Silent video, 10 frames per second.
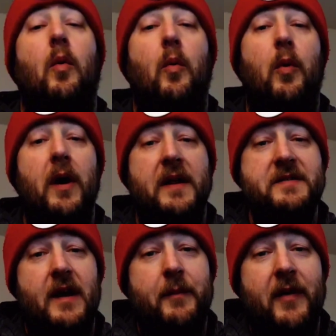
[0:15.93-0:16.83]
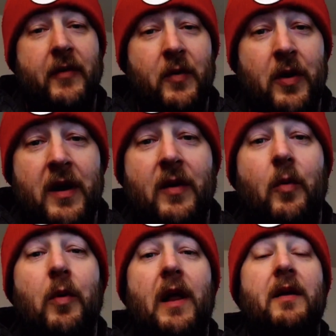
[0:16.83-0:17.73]
What is up, everyone?
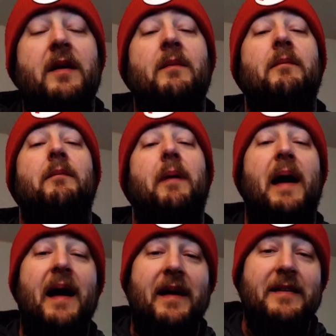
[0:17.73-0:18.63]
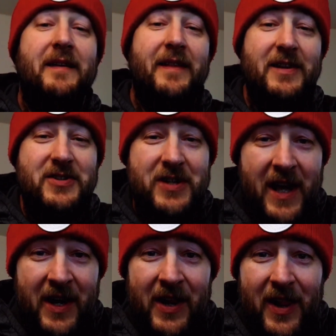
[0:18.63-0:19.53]
Welcome back to the
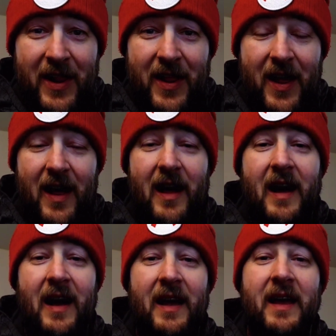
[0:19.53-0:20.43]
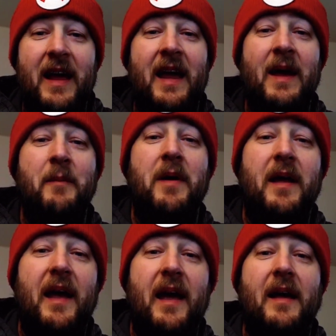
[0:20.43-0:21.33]
channel. I am
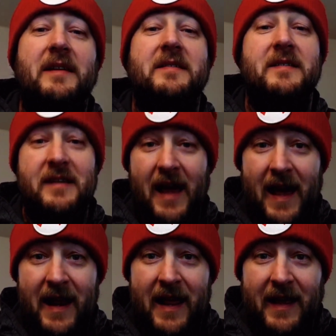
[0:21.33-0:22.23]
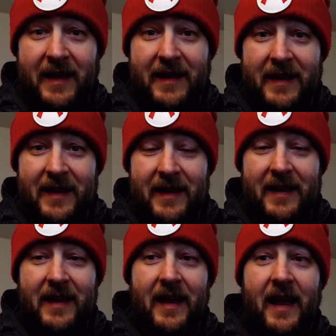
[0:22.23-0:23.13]
ecstatic.
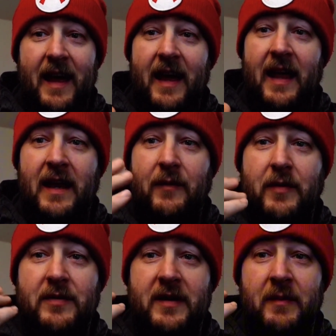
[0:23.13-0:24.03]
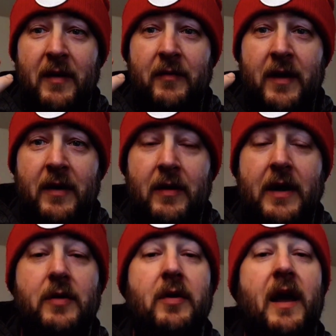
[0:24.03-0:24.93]
And if you see my finger, I
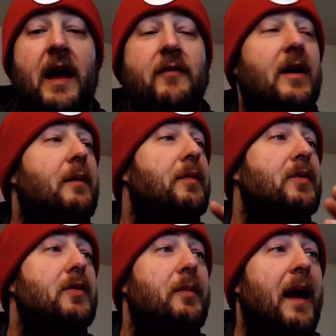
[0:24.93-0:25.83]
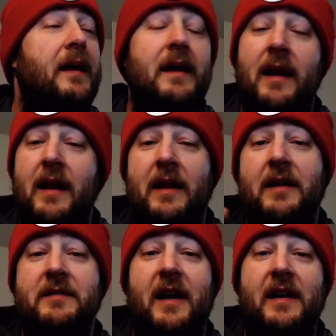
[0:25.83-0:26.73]
do have a blue band-aid on it
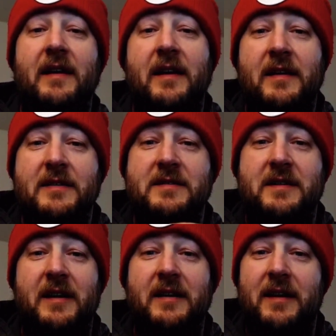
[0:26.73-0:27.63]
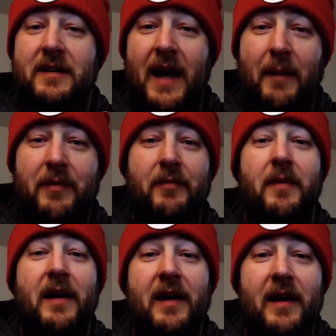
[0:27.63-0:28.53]
because I skinned the top of
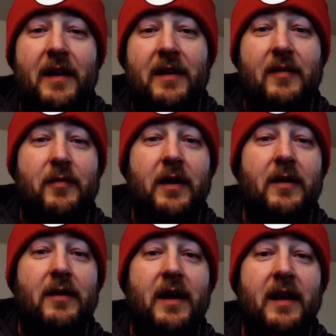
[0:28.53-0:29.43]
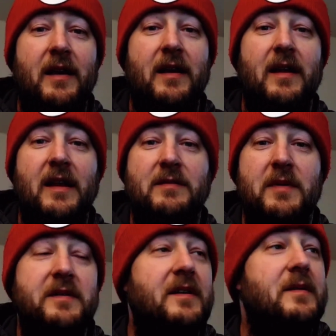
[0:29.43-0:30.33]
my finger and it's
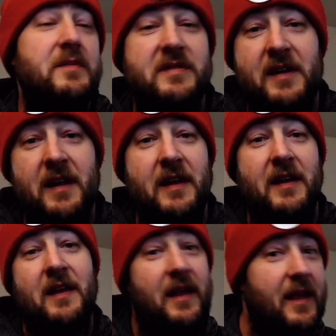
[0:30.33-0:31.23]
missing some skin.